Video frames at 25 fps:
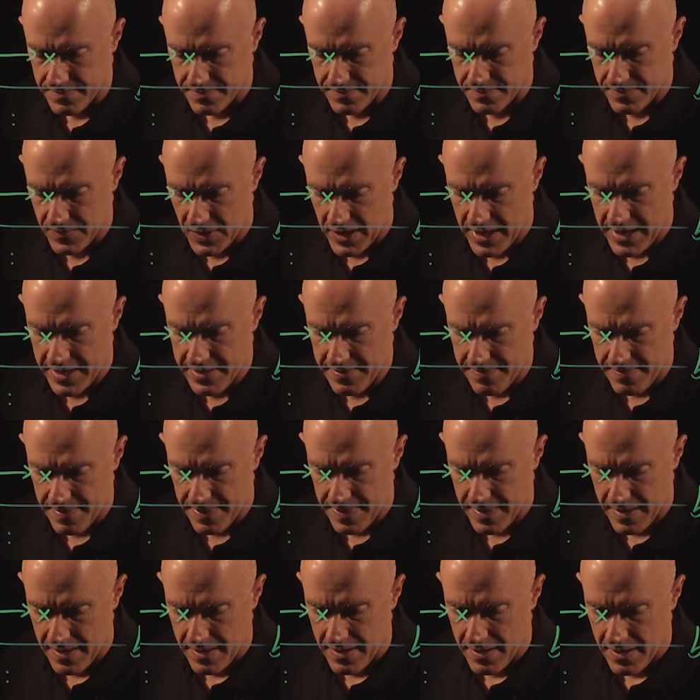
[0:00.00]
Okay?
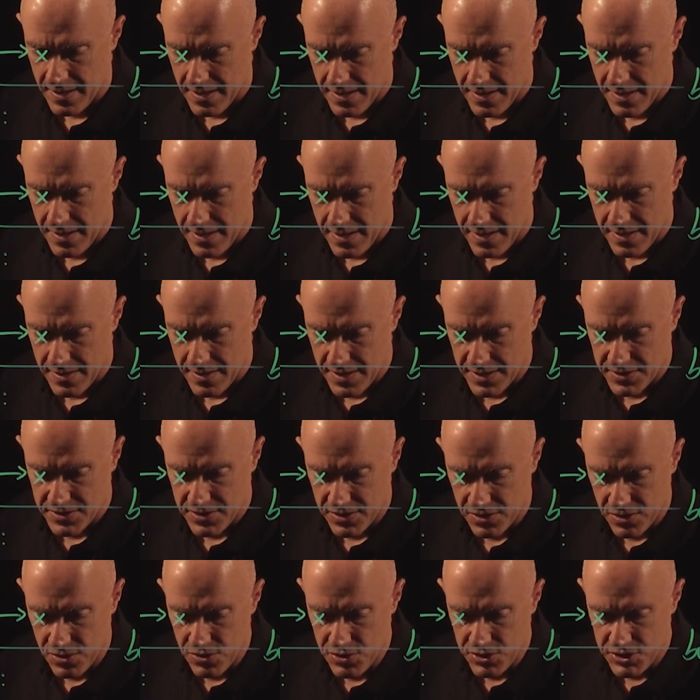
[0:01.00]
The
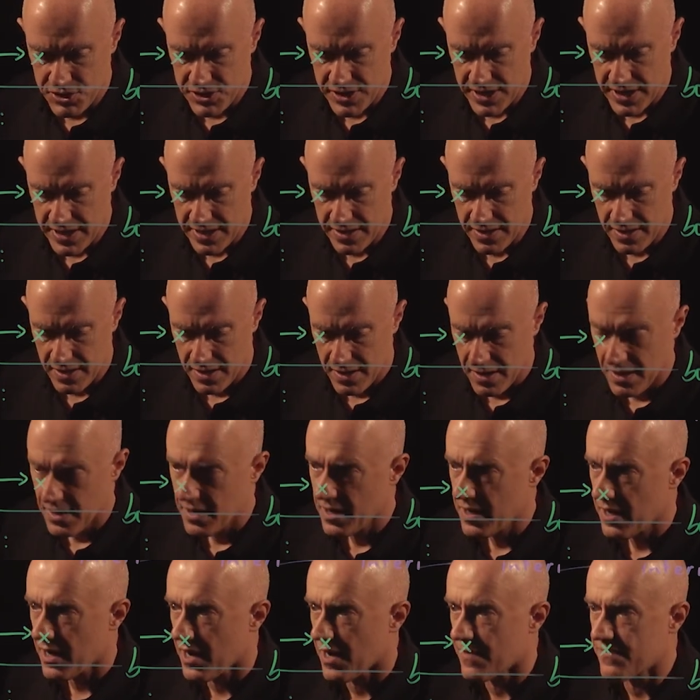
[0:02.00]
solution
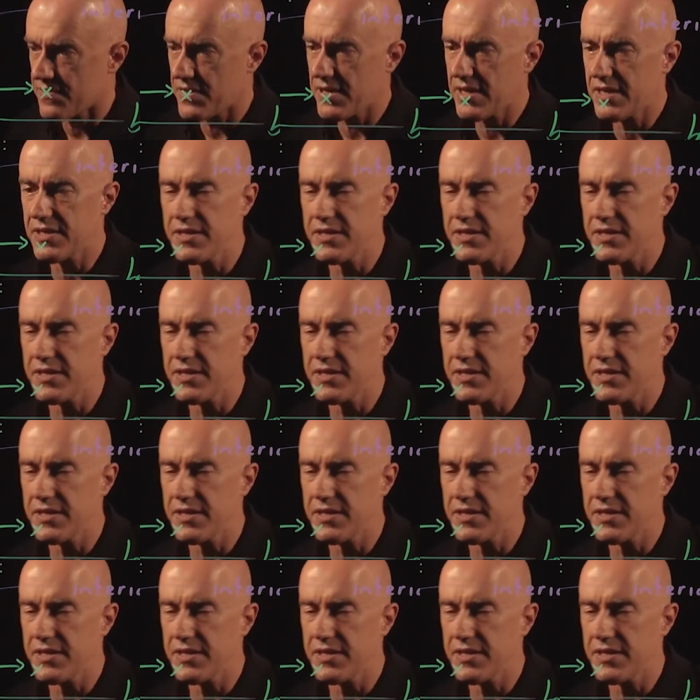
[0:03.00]
of the